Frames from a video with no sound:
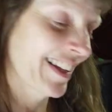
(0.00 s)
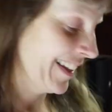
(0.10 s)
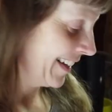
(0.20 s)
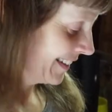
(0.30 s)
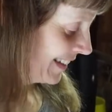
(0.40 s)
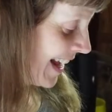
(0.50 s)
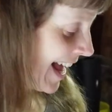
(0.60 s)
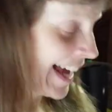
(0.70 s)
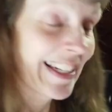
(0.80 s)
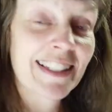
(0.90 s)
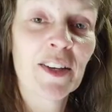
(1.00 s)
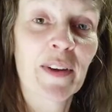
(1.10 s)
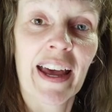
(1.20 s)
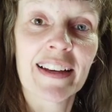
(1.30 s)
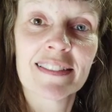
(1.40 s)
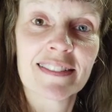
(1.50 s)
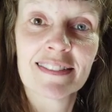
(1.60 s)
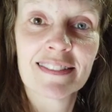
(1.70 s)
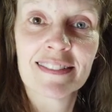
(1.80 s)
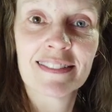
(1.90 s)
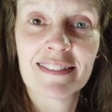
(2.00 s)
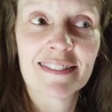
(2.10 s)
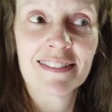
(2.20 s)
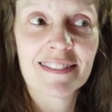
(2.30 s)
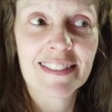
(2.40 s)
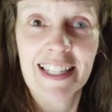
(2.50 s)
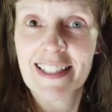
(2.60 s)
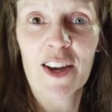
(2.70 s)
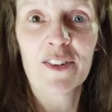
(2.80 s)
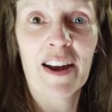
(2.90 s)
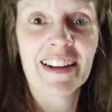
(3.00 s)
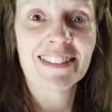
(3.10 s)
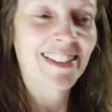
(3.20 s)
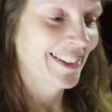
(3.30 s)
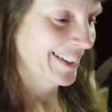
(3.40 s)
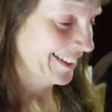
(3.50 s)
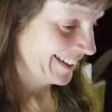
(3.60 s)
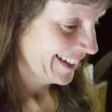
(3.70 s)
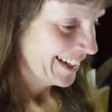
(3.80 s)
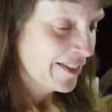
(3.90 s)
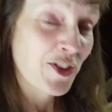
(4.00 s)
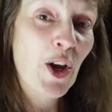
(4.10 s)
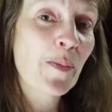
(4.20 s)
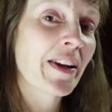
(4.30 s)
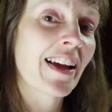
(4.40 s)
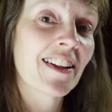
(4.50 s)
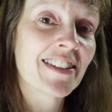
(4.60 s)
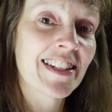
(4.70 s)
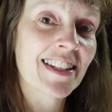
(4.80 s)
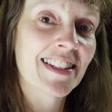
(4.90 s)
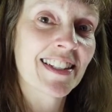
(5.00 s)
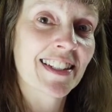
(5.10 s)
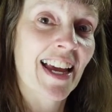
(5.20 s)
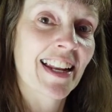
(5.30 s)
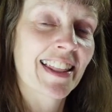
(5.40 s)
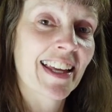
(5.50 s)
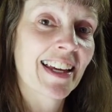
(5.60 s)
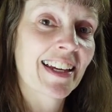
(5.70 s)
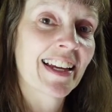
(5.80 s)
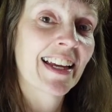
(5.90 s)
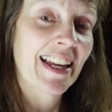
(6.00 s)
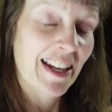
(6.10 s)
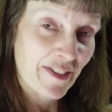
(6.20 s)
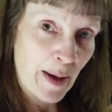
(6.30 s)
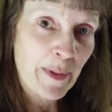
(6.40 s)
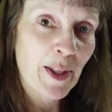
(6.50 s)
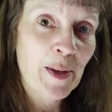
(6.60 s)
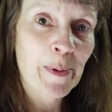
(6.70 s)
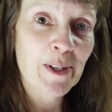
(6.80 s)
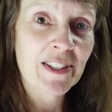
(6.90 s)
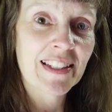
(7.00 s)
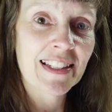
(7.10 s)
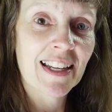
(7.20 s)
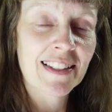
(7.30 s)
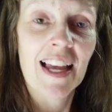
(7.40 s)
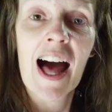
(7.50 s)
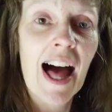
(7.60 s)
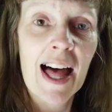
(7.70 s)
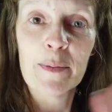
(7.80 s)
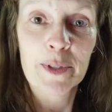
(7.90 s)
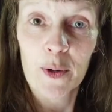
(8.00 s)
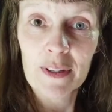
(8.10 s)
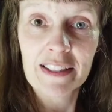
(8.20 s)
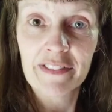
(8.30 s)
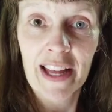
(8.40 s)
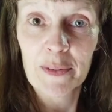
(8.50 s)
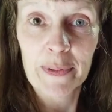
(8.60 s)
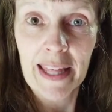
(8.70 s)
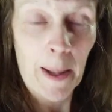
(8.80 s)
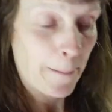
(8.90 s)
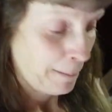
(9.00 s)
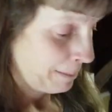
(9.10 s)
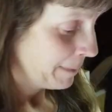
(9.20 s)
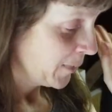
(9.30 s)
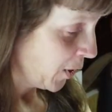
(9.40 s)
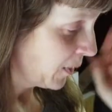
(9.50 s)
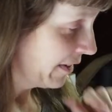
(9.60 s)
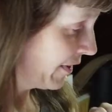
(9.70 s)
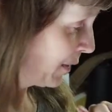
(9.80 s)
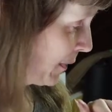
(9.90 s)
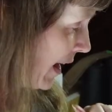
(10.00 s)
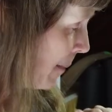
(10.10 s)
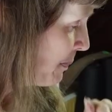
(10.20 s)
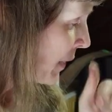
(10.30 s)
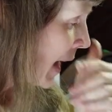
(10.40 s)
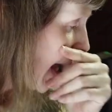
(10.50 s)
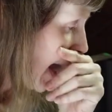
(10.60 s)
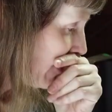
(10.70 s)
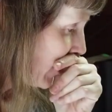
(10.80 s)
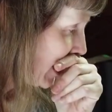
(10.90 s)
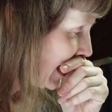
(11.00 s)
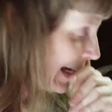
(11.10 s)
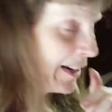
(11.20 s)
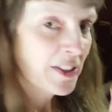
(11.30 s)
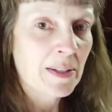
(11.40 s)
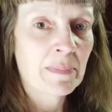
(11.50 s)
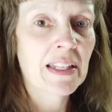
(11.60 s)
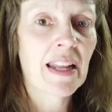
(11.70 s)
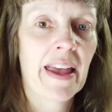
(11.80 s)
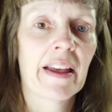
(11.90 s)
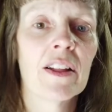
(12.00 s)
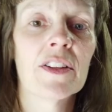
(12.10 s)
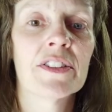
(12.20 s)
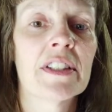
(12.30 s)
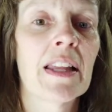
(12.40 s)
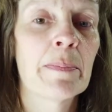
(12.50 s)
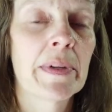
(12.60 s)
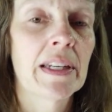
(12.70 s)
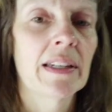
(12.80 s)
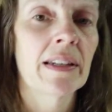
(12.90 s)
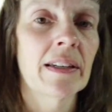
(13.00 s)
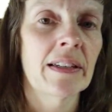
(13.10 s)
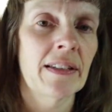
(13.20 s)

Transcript: like that. And it's okay. It's all right. Nobody else does this kind of thing. And if I'm the only person that does, I'm totally fine with that. Totally fine with that. And then here's something else. Let me